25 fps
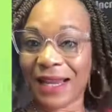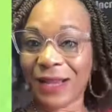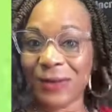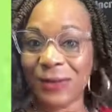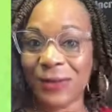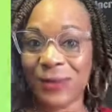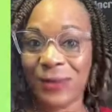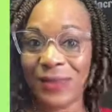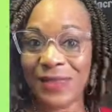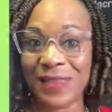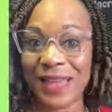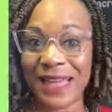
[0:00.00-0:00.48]
of
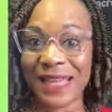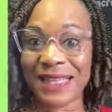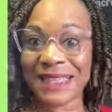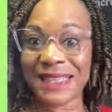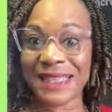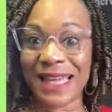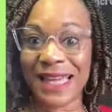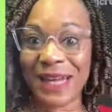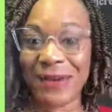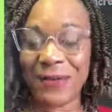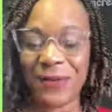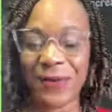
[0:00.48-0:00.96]
cool things, a
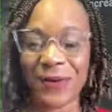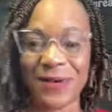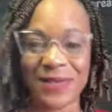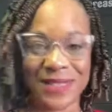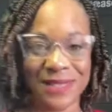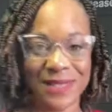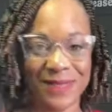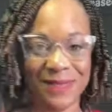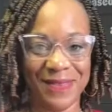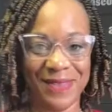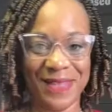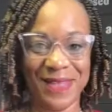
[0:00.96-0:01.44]
lot of words
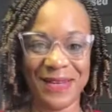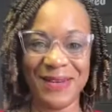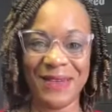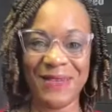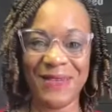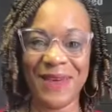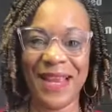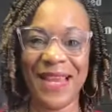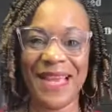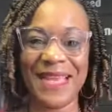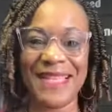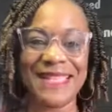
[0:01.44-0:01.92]
up there,
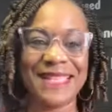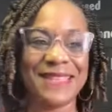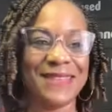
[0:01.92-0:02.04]
right?